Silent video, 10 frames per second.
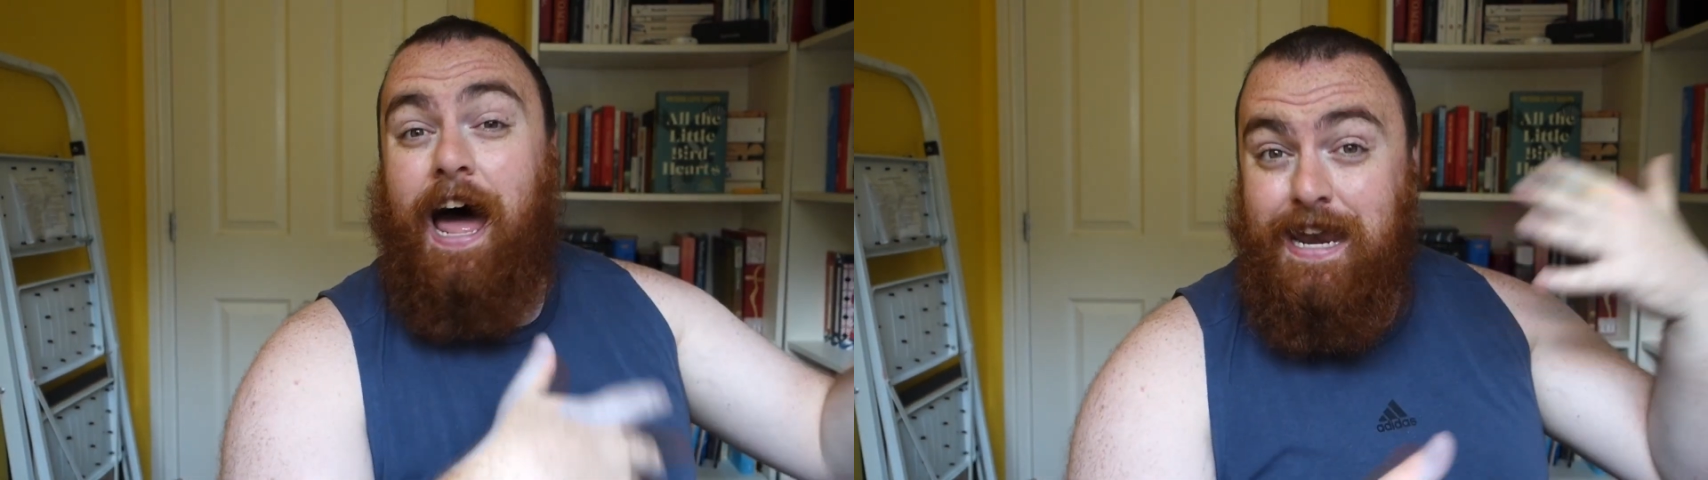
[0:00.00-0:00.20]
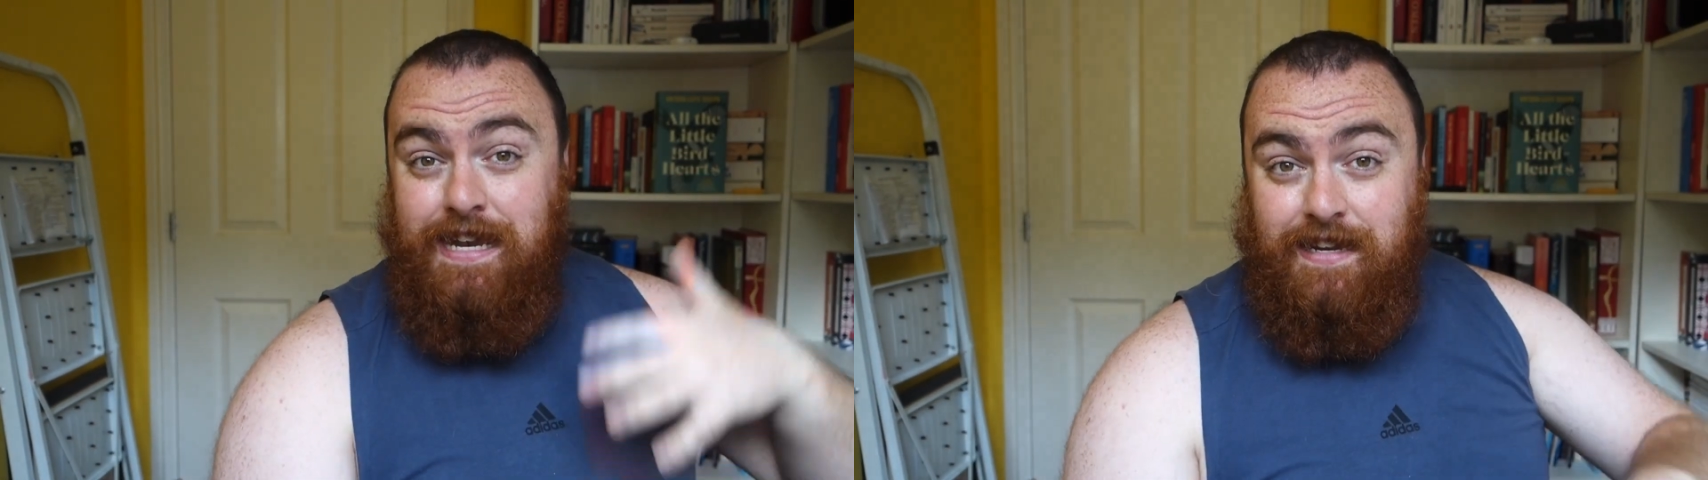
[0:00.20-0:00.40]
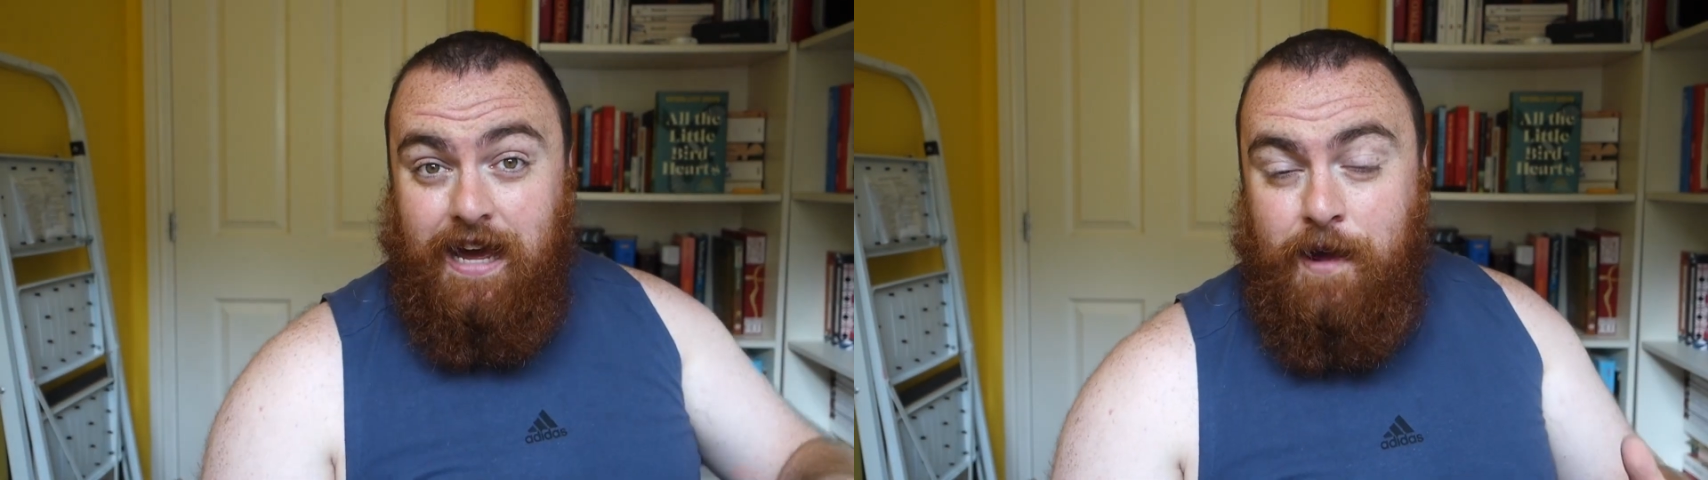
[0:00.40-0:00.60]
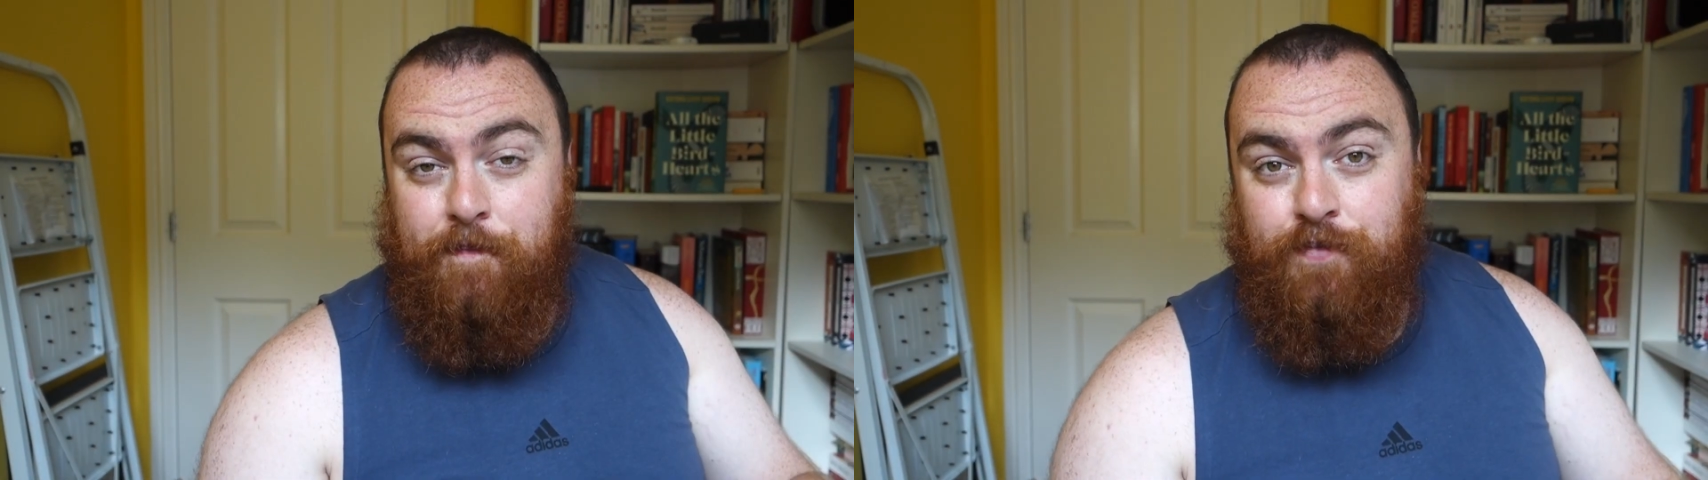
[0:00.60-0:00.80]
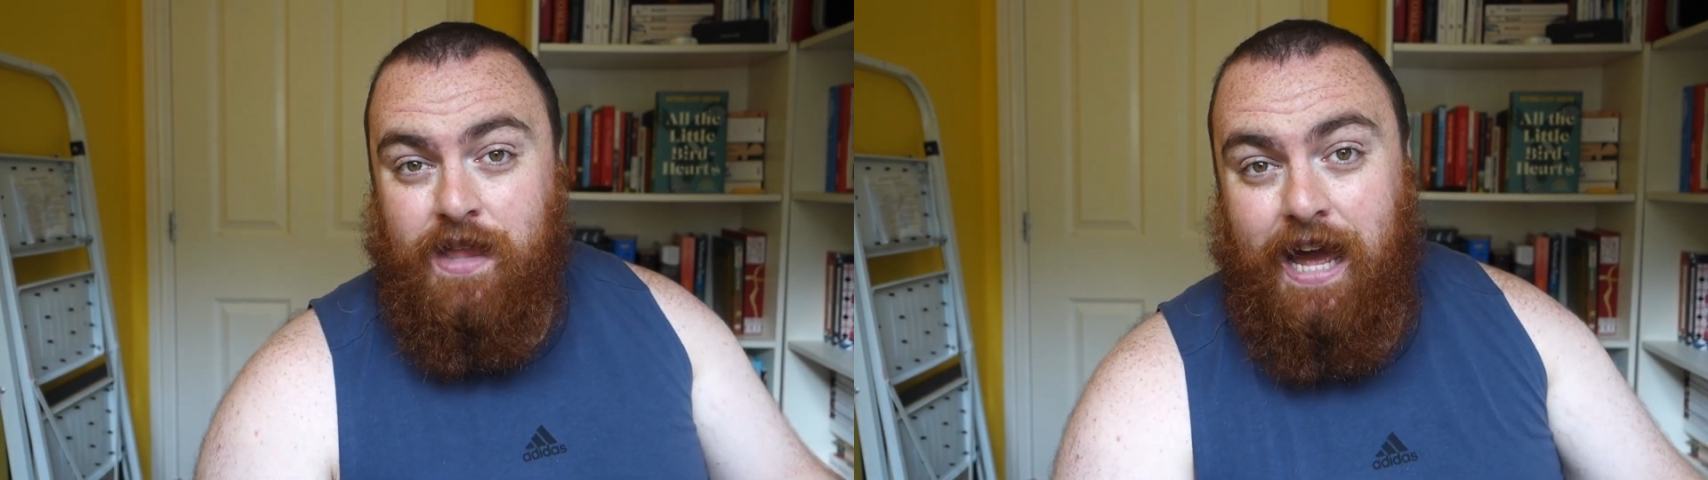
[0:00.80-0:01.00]

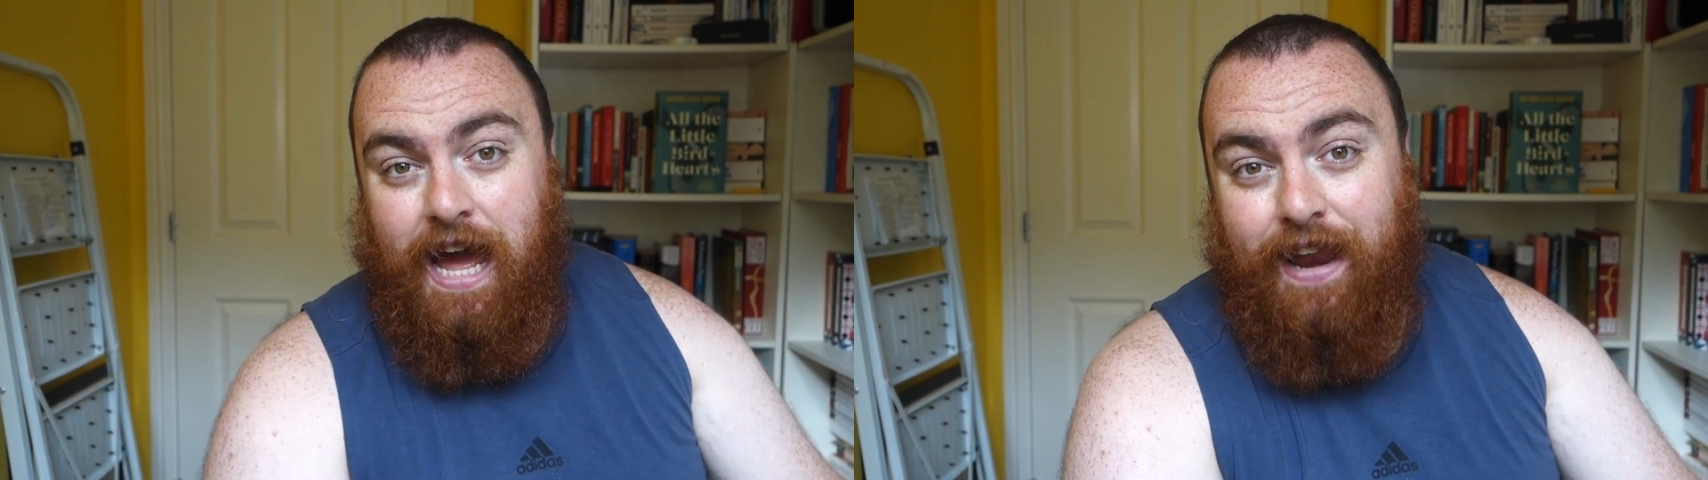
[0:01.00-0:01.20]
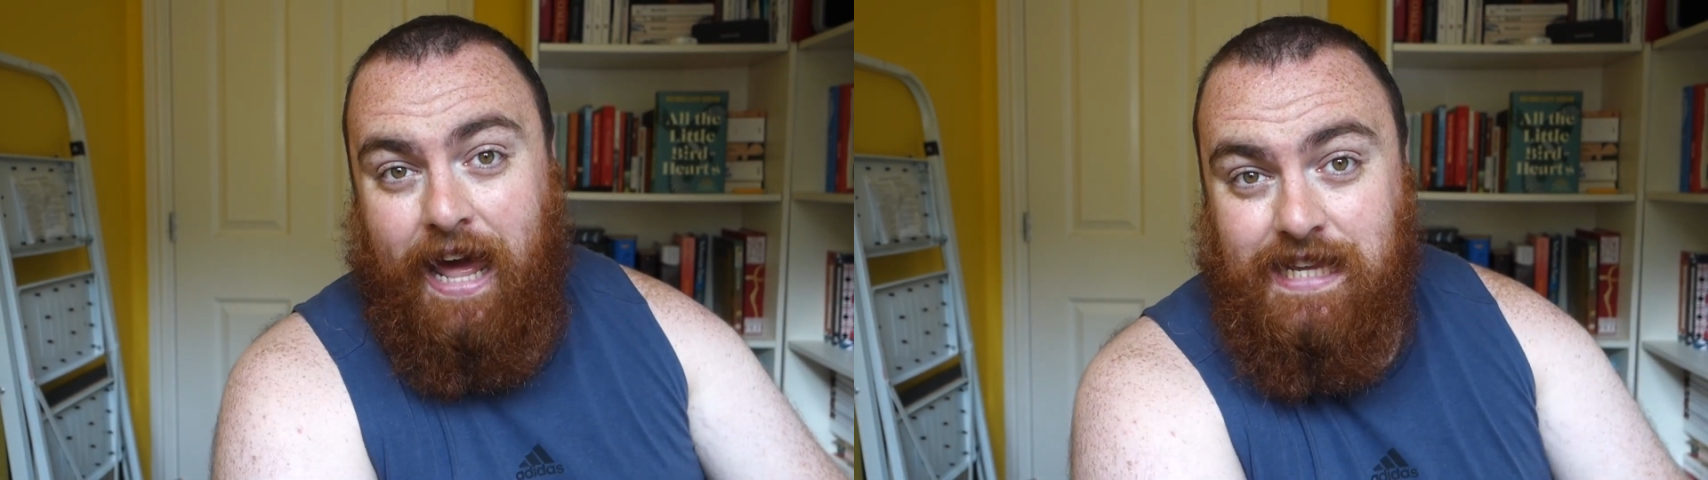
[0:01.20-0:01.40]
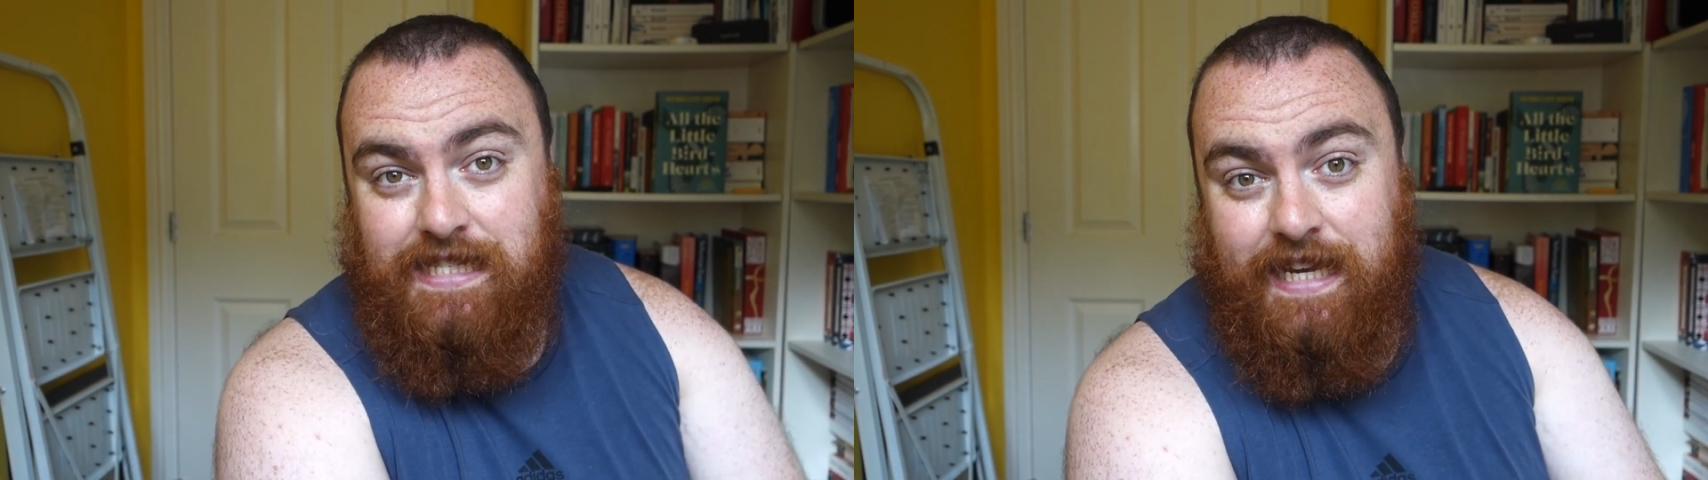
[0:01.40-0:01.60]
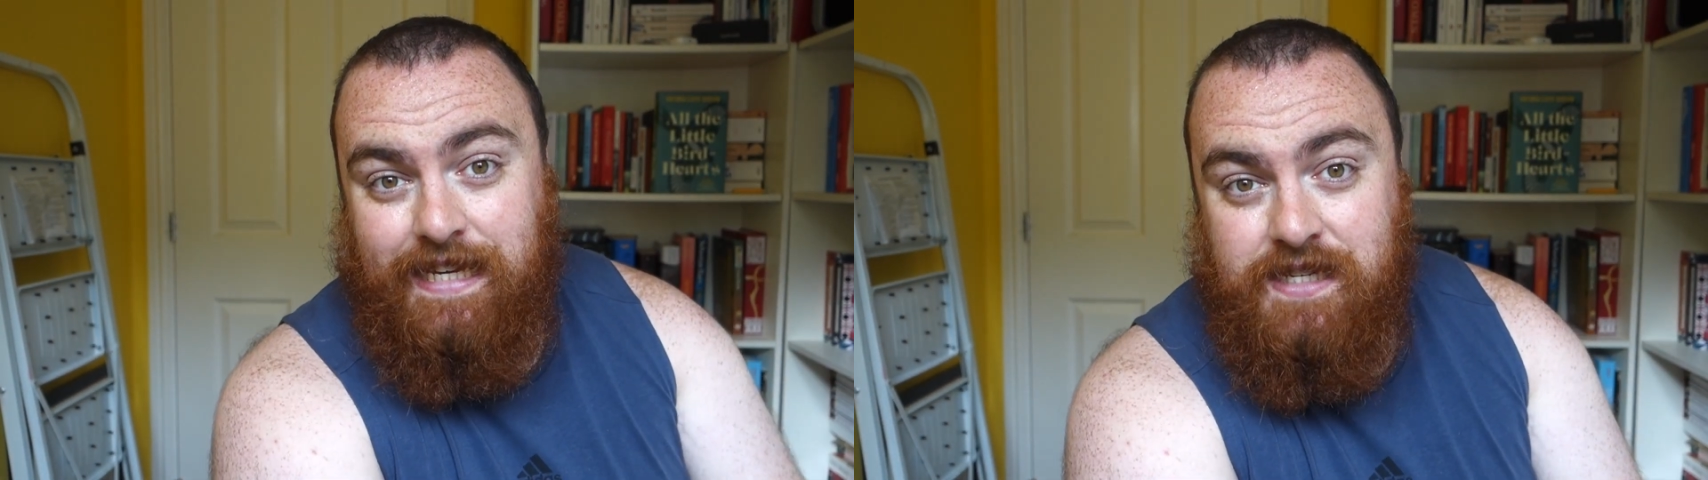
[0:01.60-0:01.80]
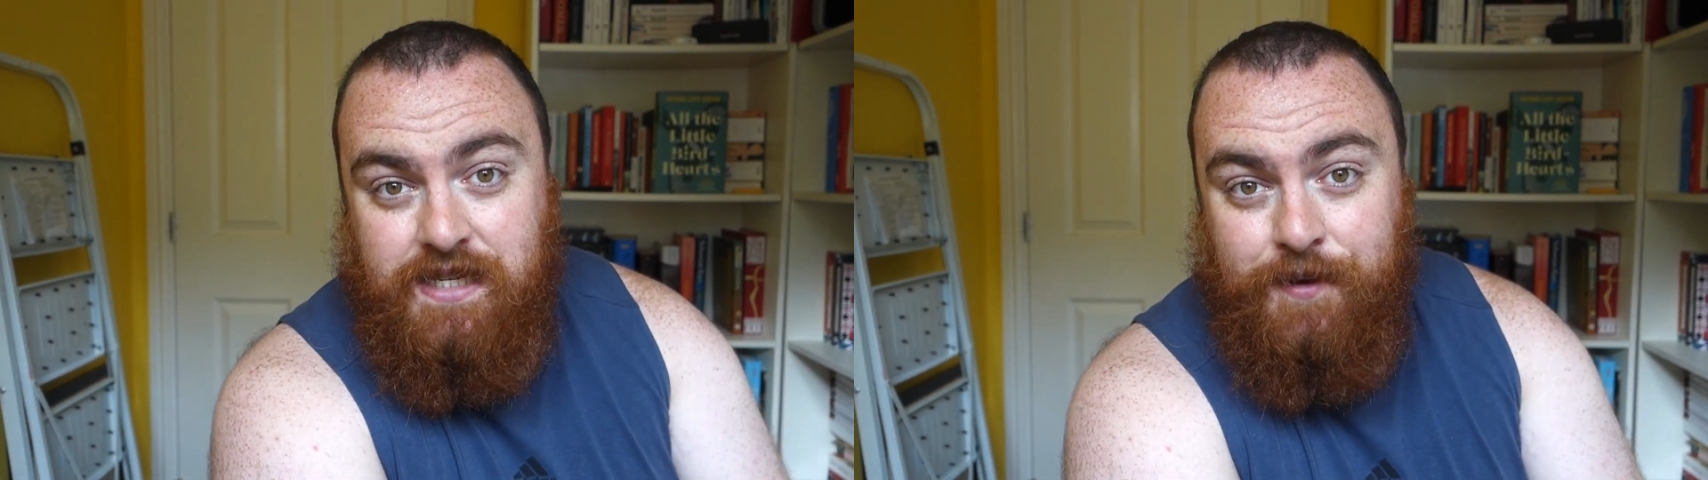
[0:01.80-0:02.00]

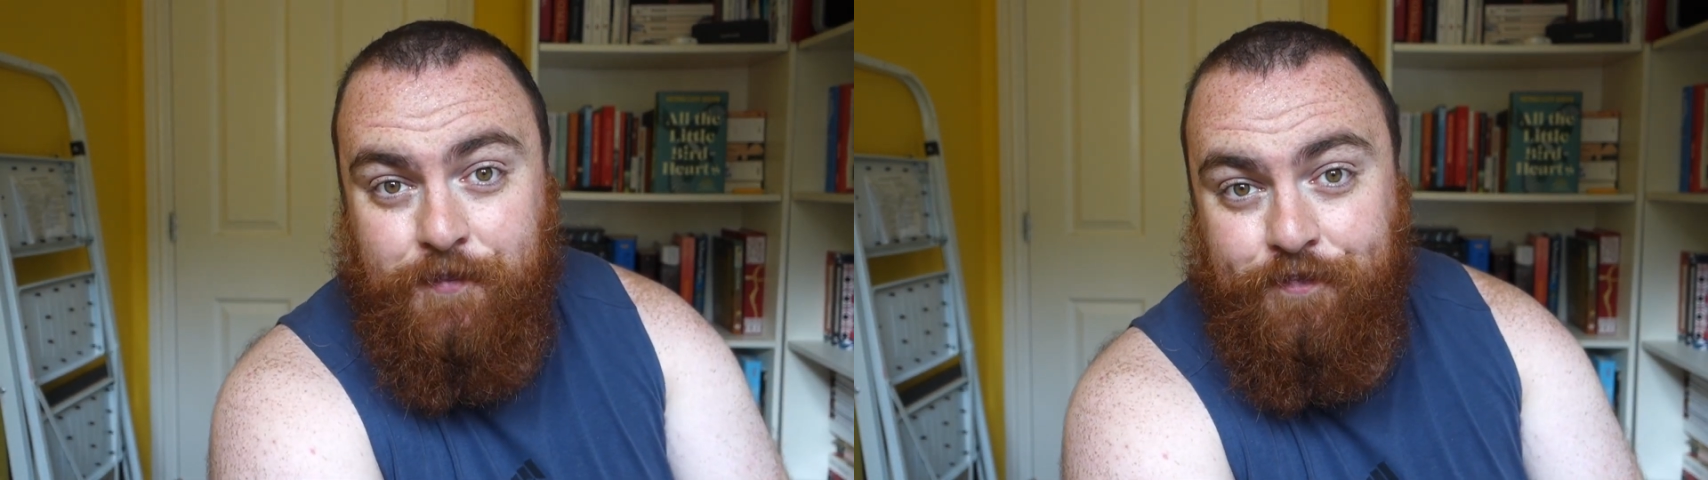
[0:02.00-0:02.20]
under-analysis.